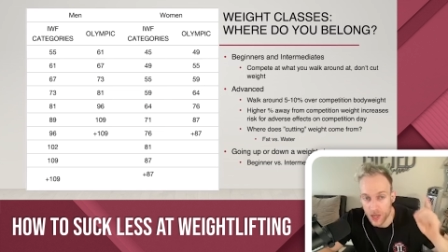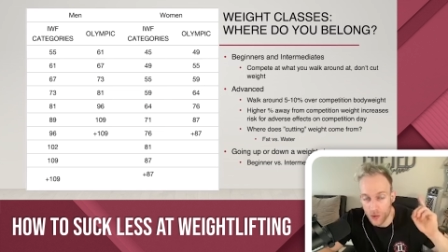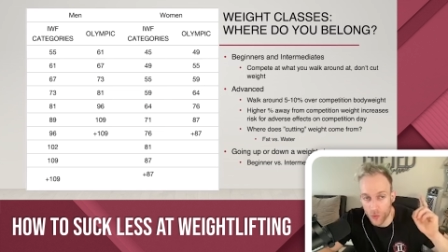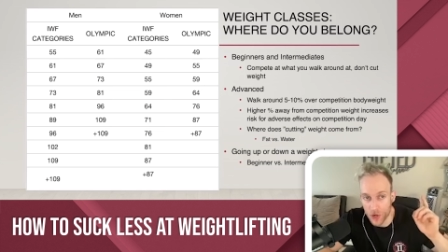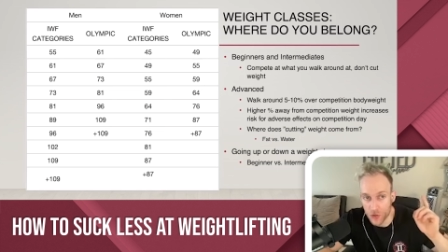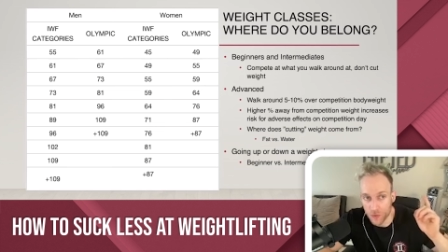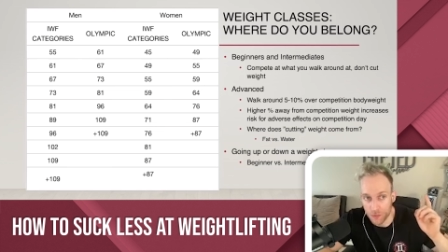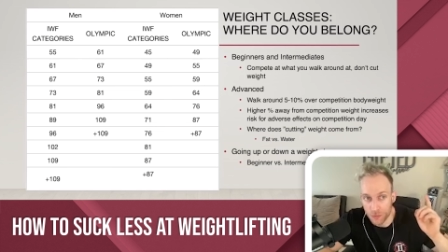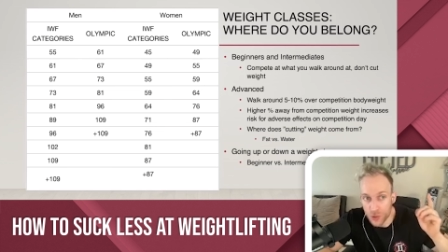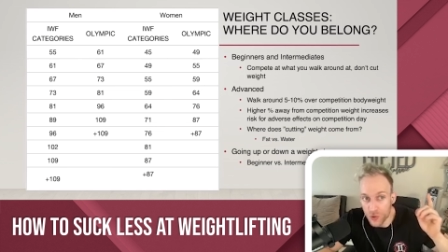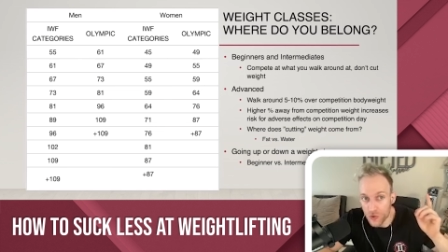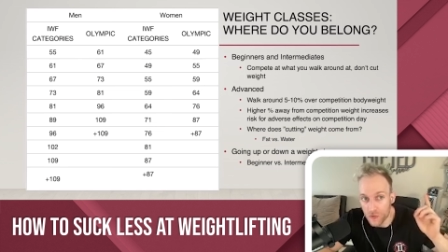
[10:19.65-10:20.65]
When you
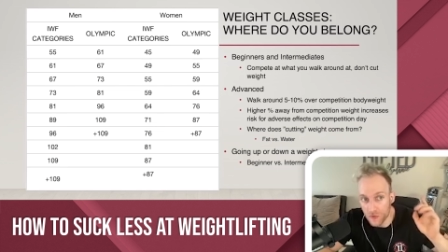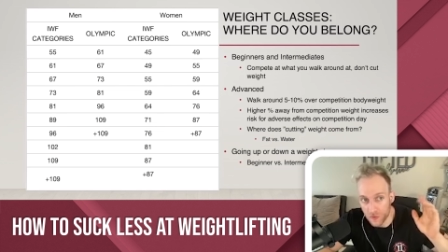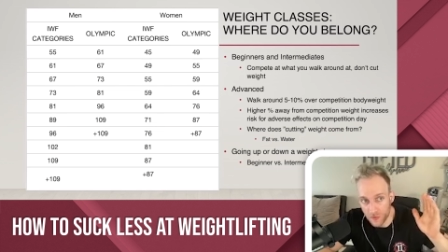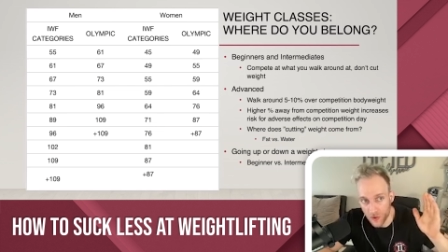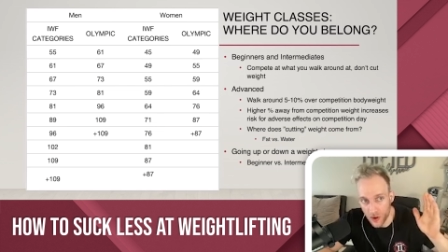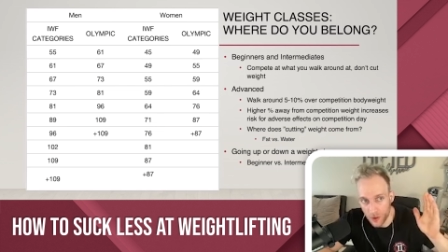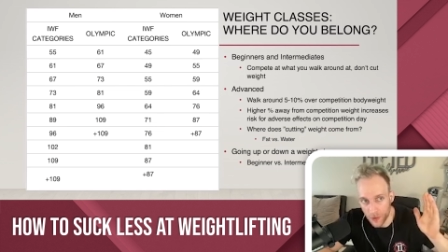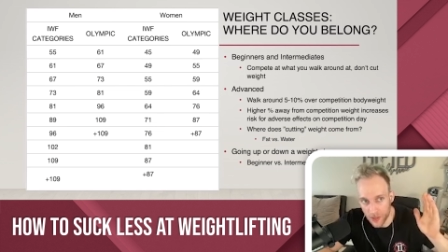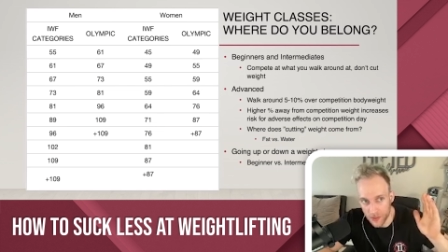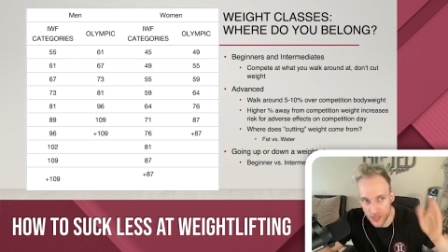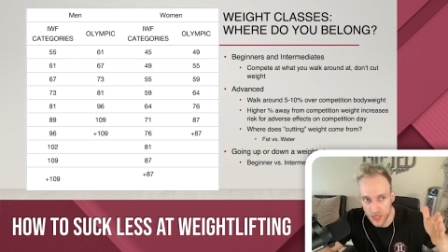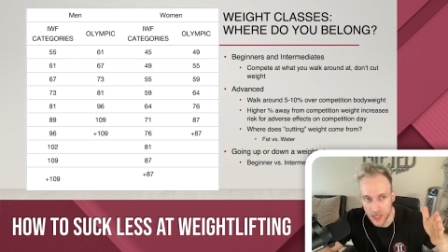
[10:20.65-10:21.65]
move from
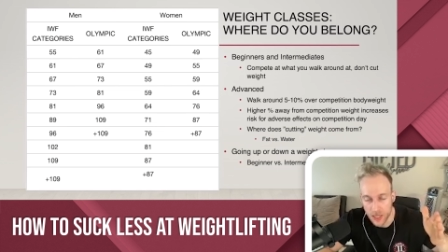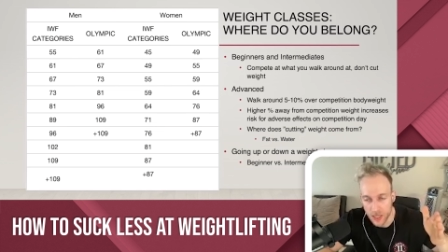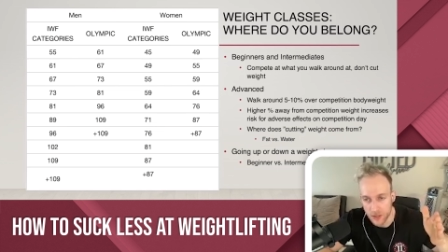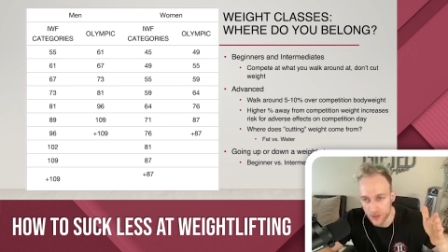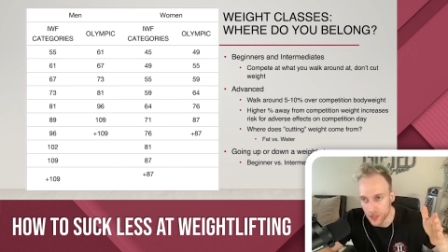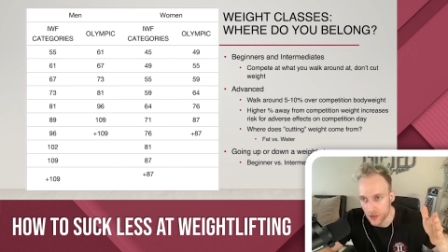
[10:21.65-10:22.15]
the,